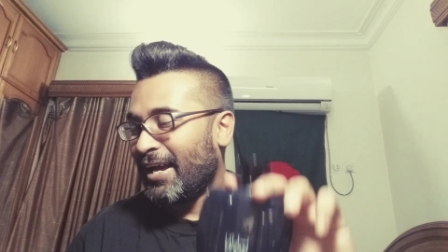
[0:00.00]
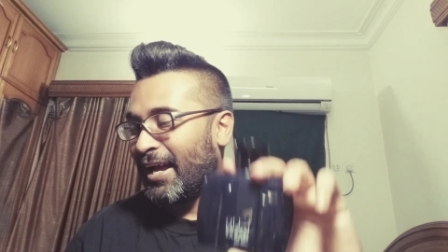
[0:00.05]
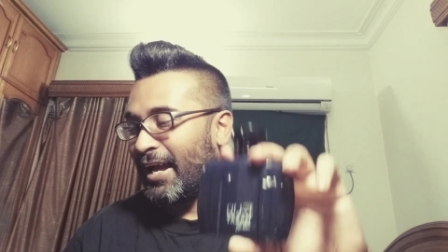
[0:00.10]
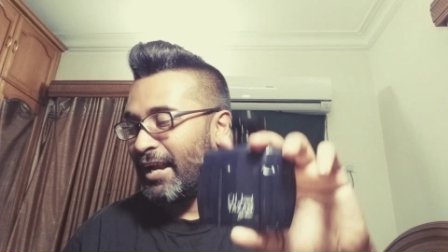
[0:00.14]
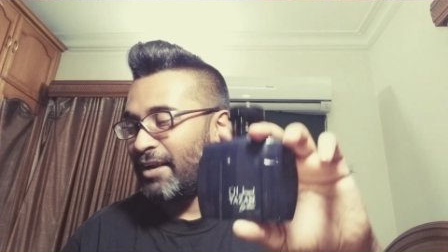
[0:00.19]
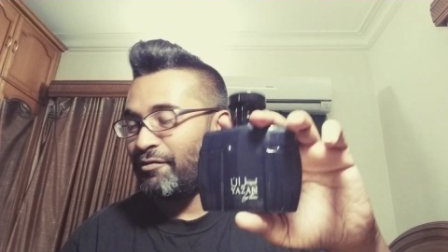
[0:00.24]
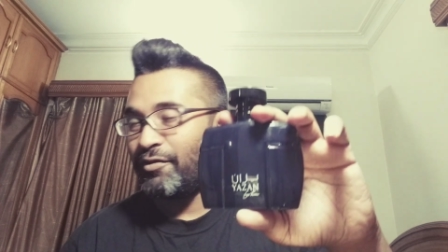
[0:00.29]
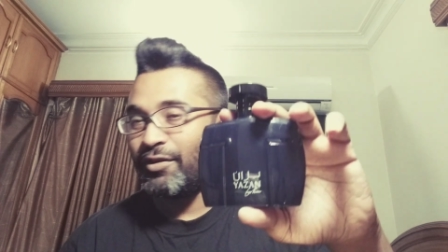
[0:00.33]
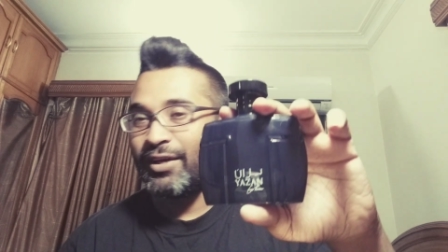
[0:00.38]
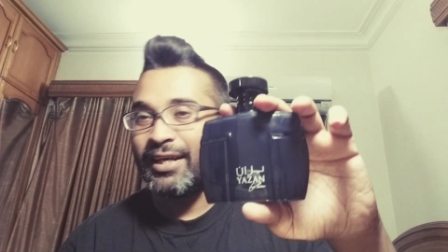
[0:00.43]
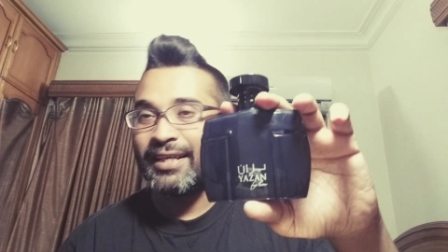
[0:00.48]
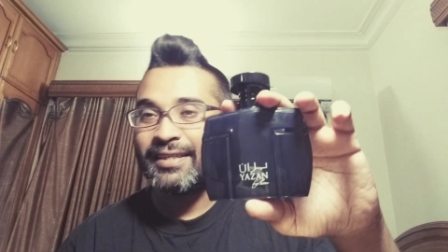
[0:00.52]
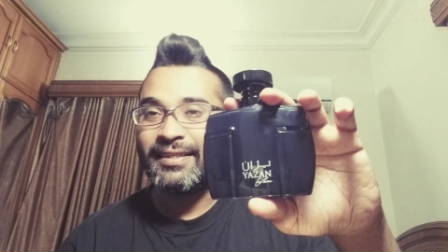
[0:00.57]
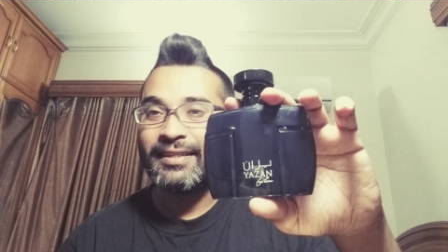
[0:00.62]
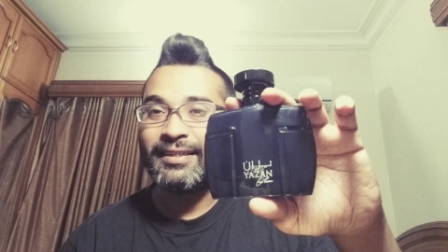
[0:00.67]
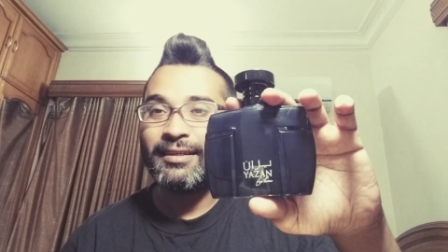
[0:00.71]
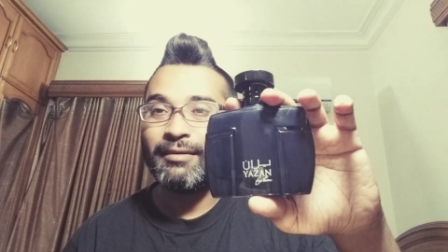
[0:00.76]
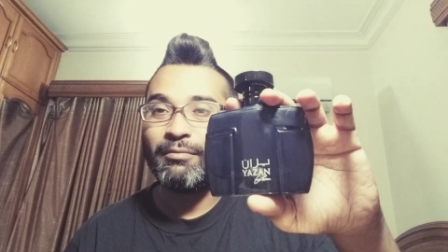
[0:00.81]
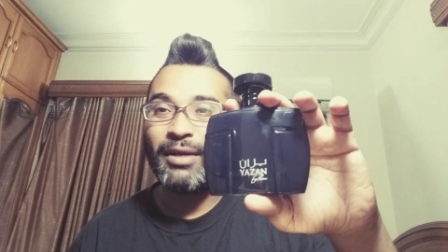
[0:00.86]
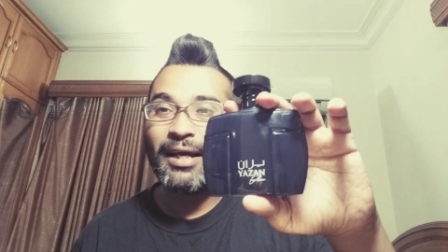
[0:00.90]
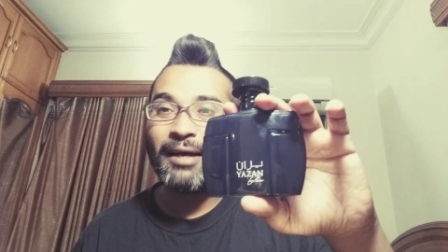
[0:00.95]
And if you can see
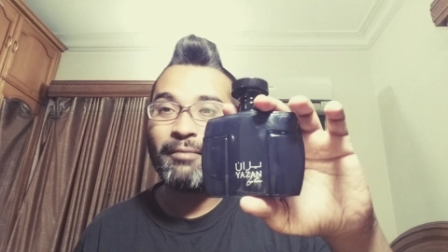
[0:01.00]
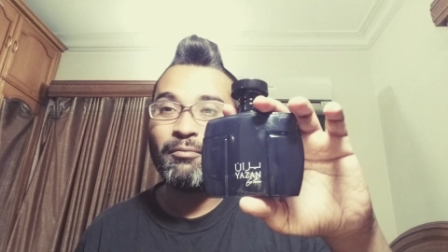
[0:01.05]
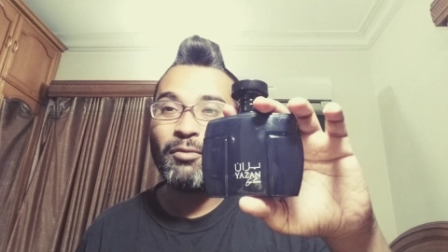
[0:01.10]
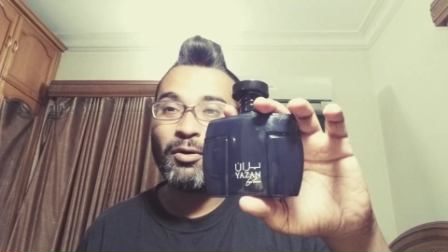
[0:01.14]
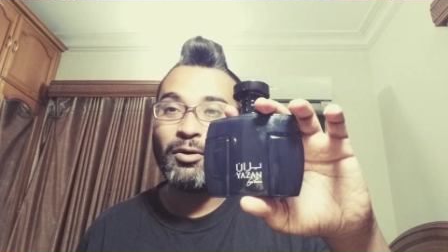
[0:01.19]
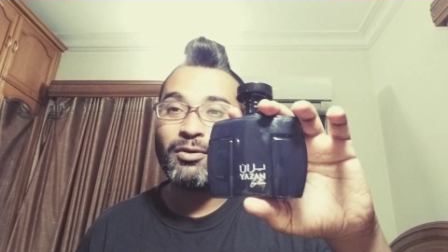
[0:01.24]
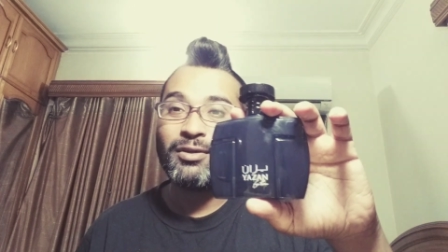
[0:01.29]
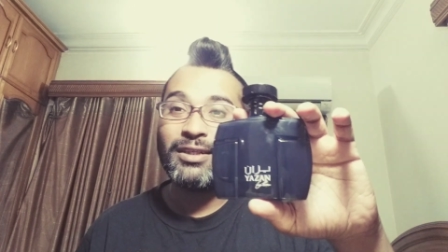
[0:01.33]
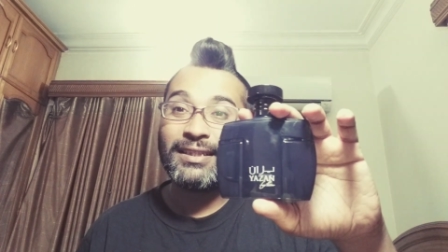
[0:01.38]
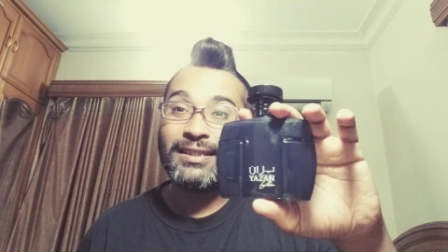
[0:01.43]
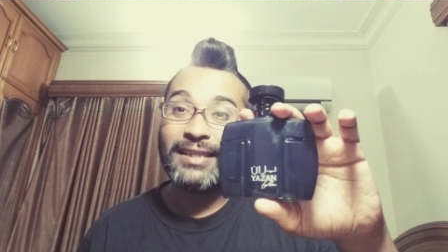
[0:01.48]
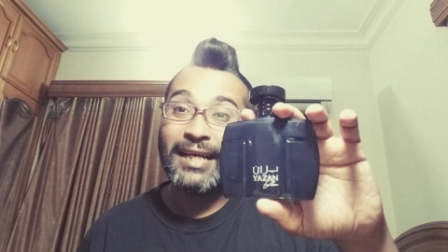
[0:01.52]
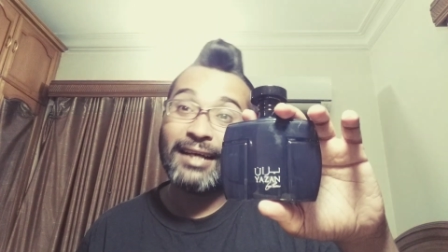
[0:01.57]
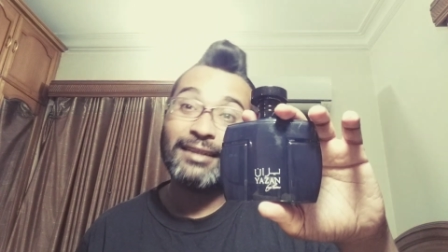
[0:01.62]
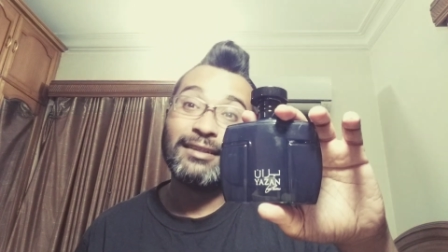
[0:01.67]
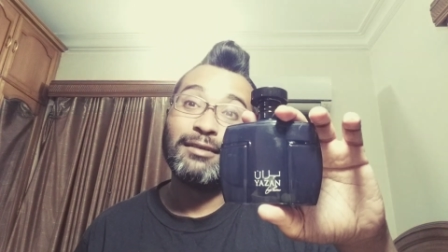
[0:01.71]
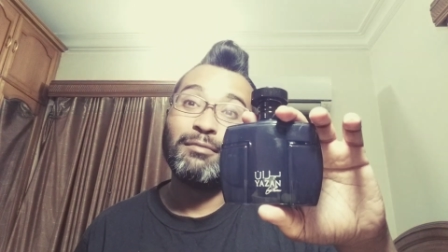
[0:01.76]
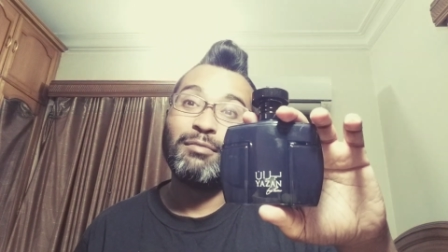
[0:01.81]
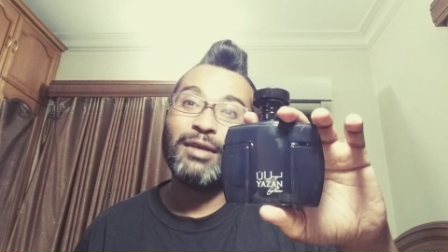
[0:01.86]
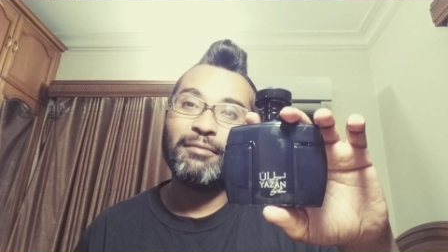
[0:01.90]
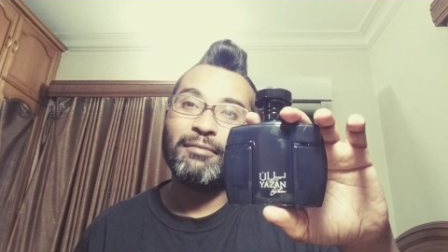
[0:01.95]
the black bottle, there's
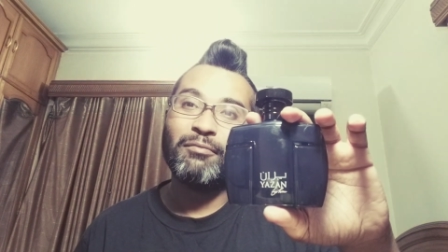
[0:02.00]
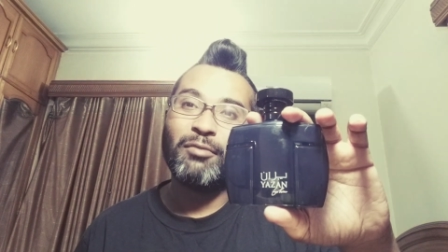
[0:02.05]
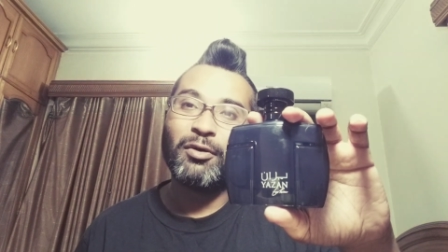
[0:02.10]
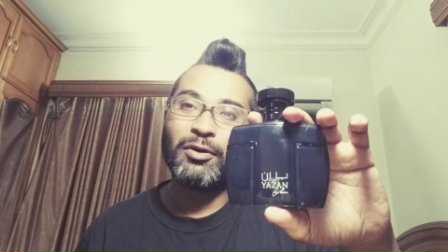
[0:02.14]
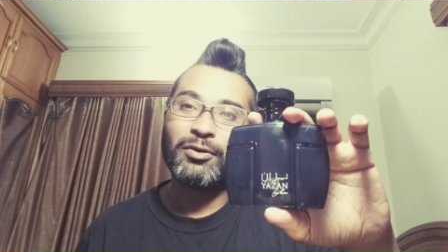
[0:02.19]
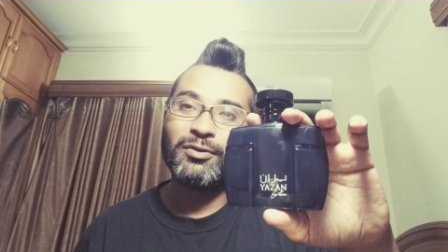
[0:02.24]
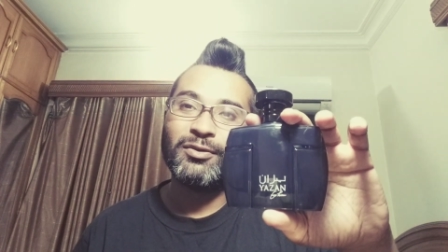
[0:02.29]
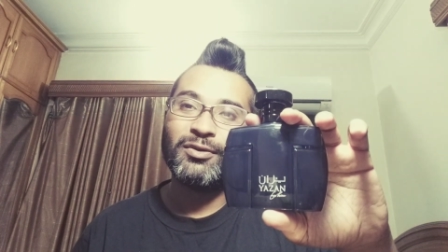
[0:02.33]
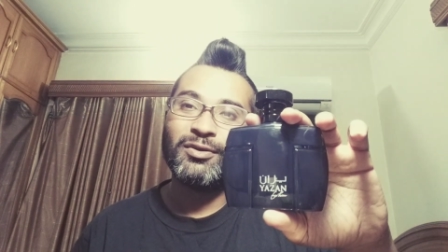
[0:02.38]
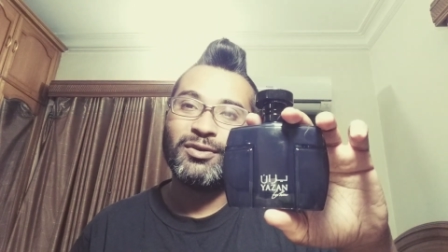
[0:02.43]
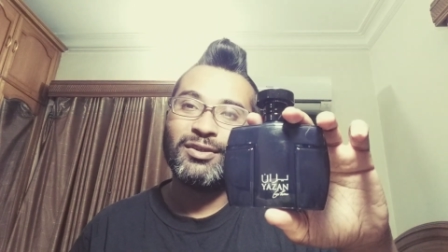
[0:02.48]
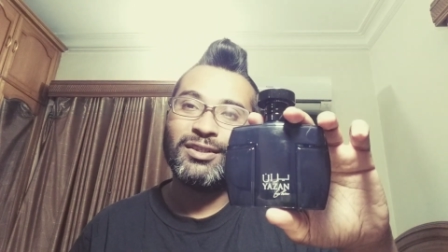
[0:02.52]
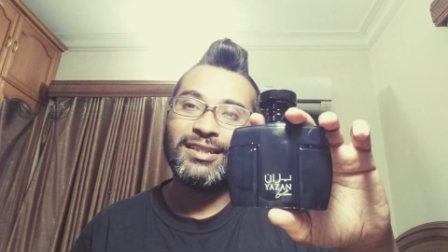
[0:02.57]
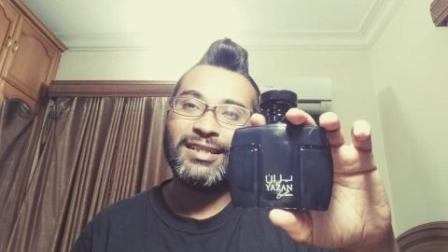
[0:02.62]
another black bottle